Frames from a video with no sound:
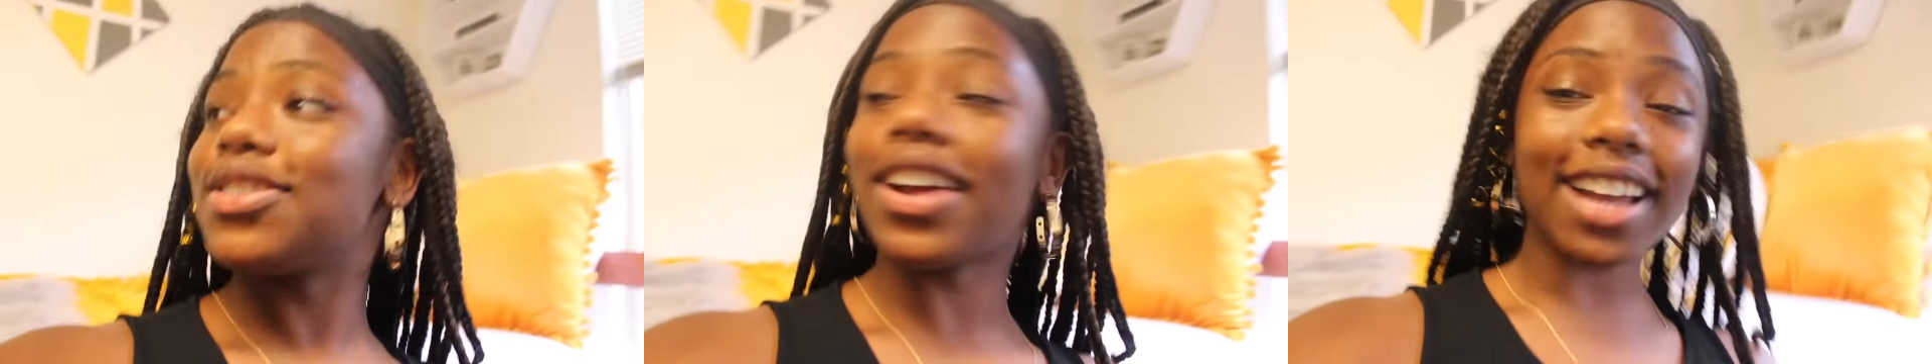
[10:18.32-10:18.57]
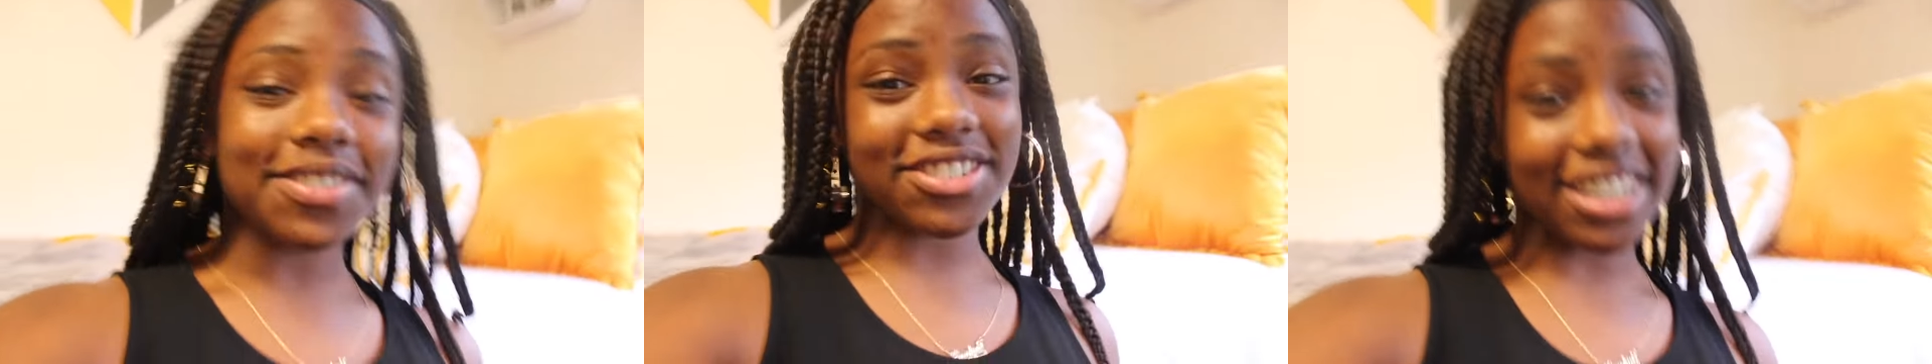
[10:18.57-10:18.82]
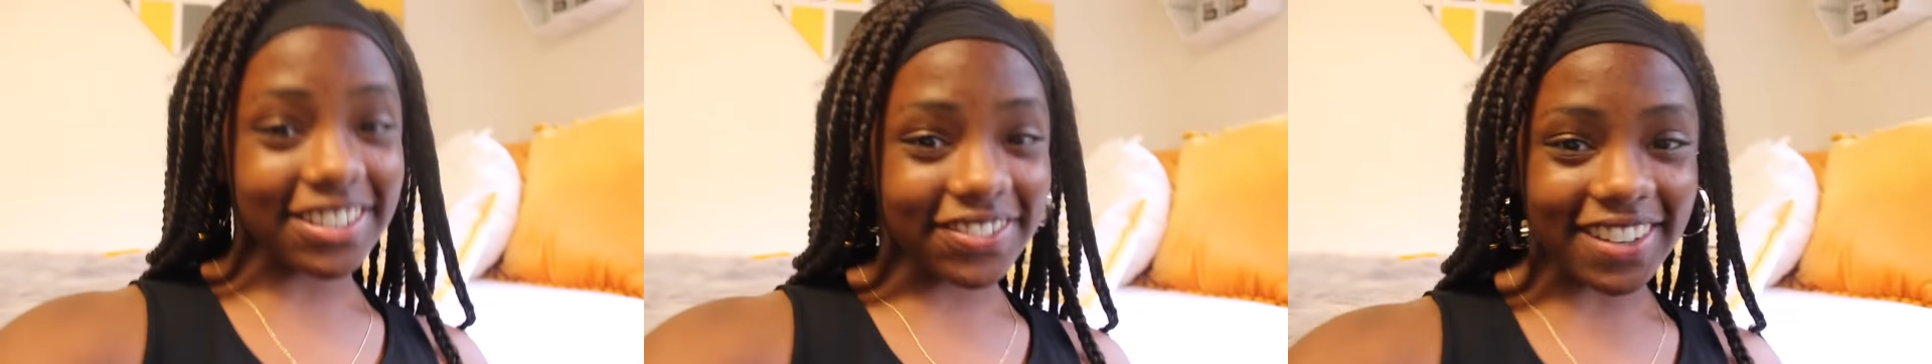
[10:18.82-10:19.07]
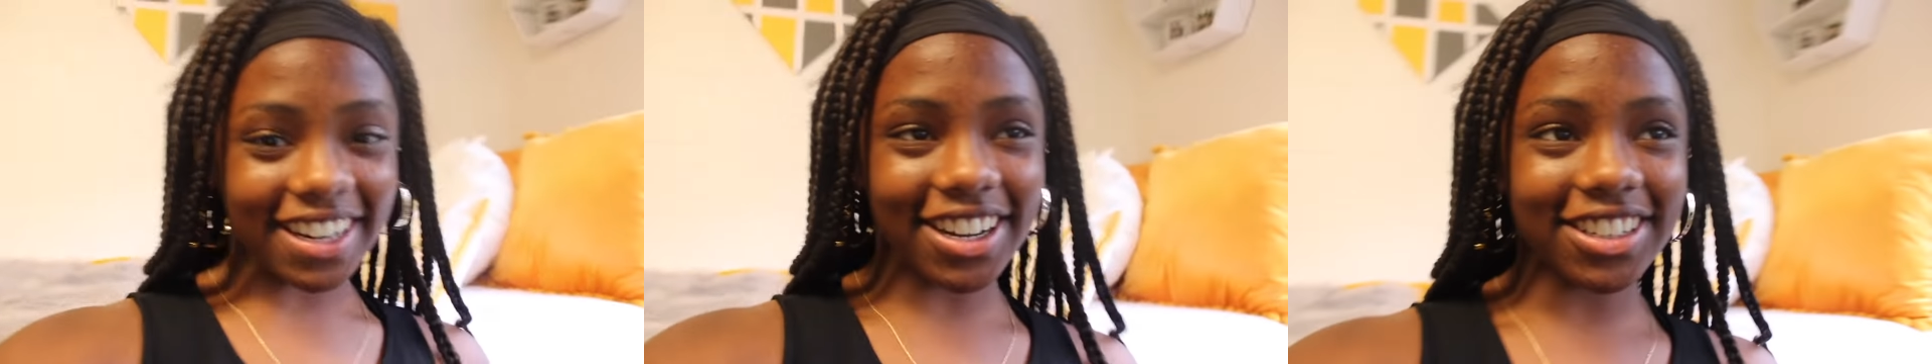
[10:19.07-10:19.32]
So guys, we just
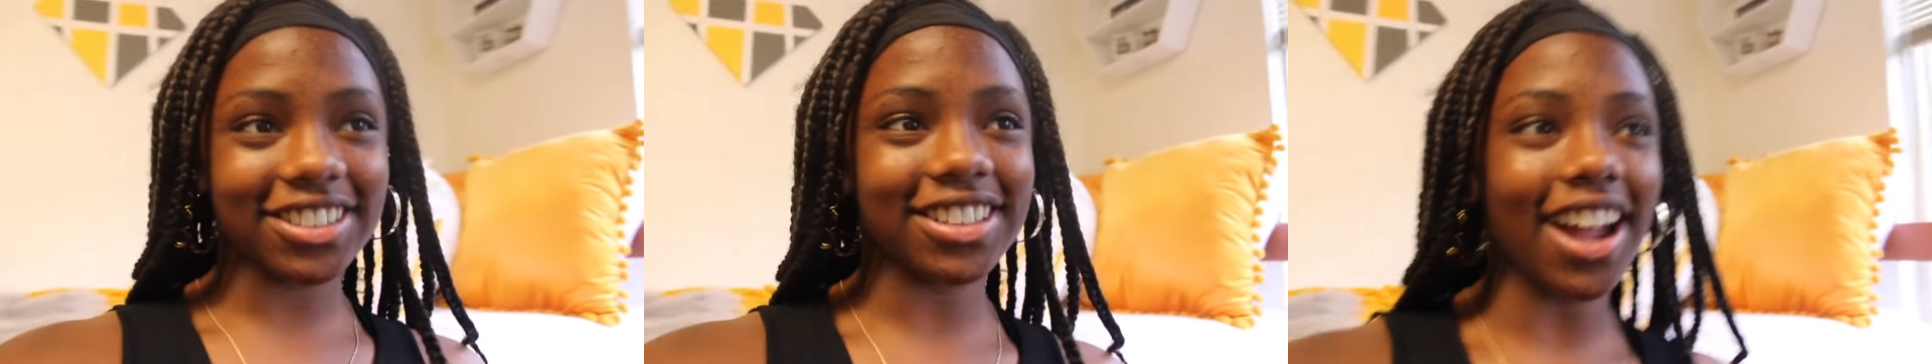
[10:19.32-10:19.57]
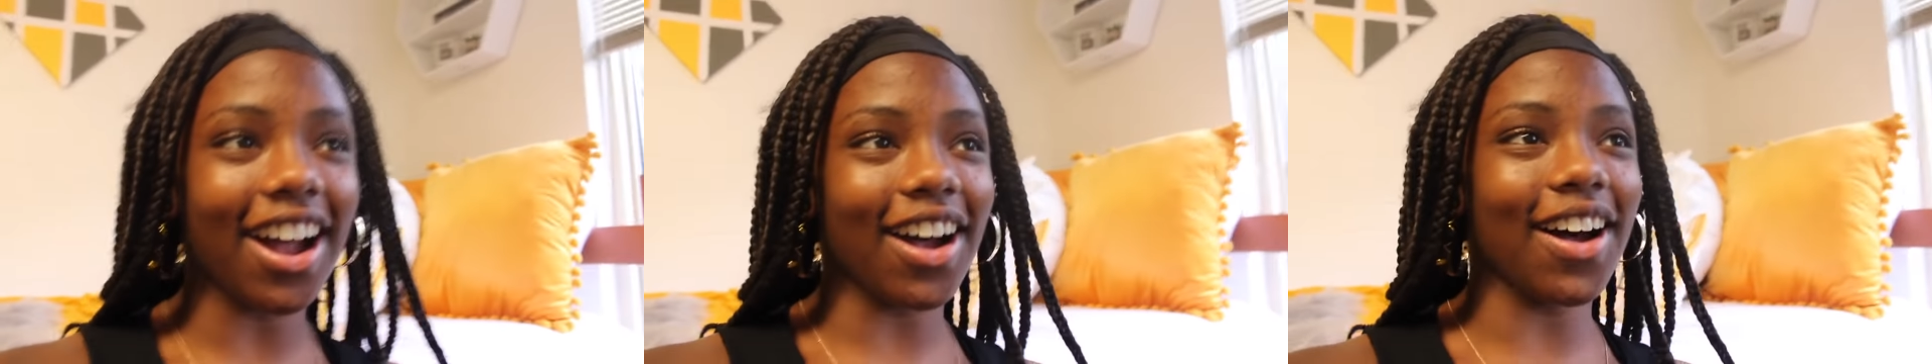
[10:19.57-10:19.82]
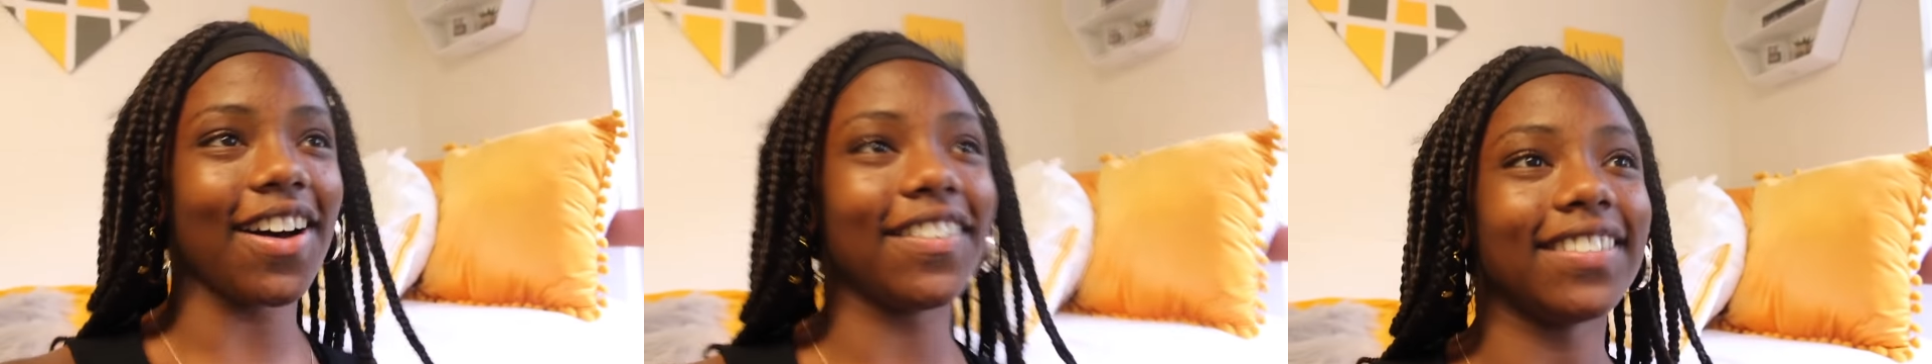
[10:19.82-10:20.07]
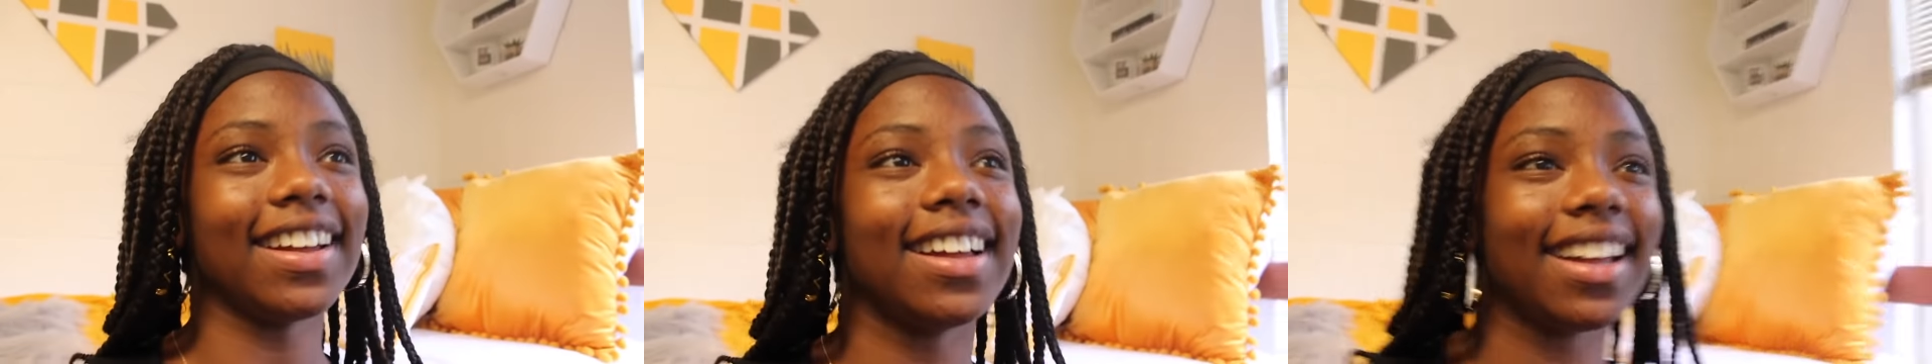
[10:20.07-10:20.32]
finished
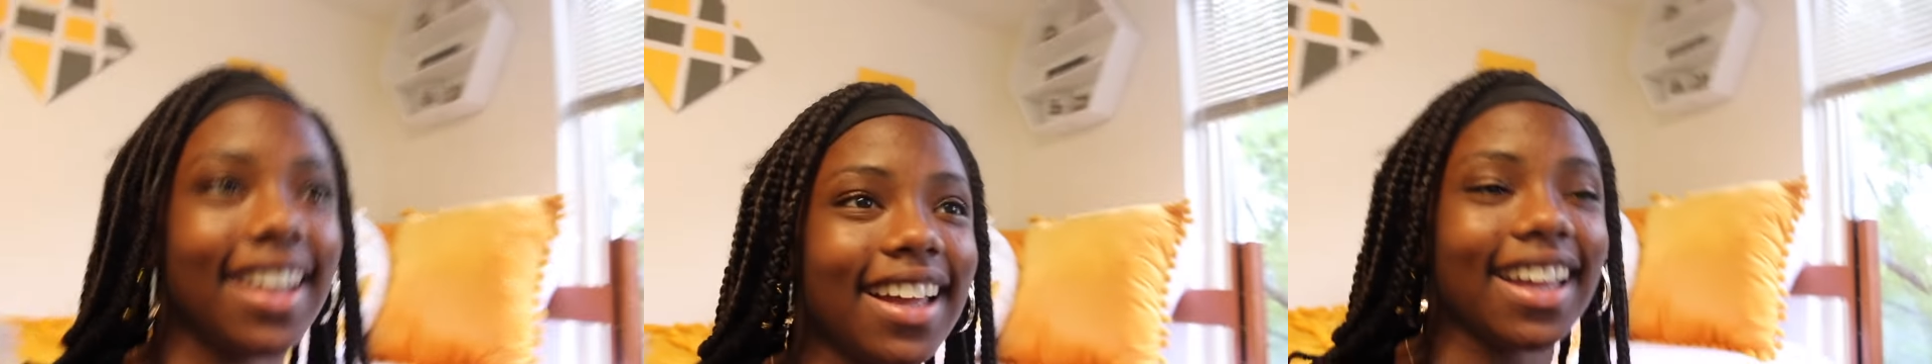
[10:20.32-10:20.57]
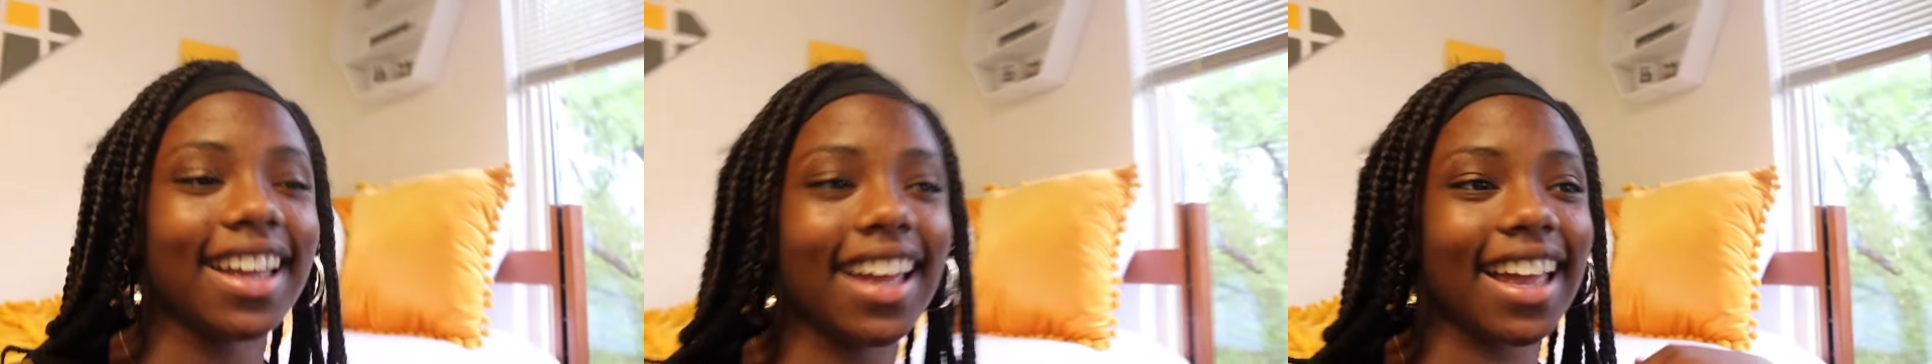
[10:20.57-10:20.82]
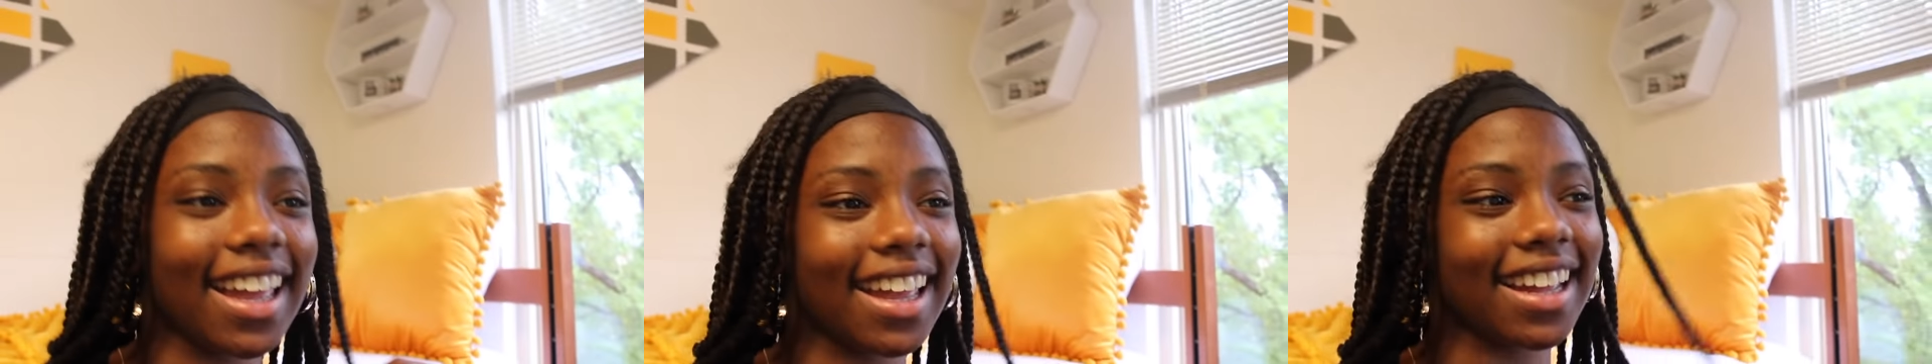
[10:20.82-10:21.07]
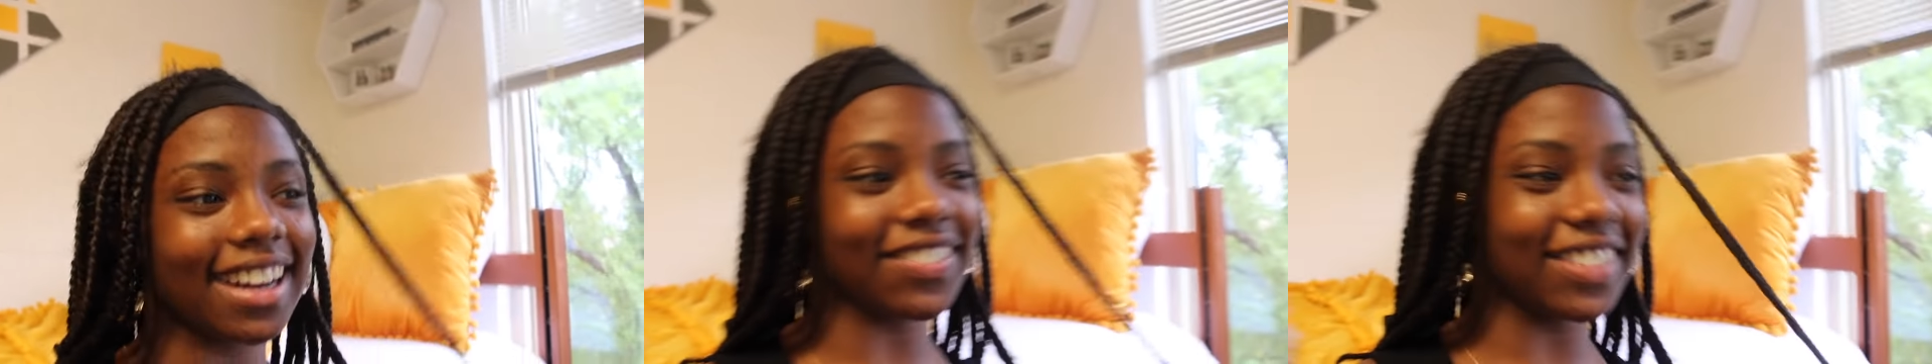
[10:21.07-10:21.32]
and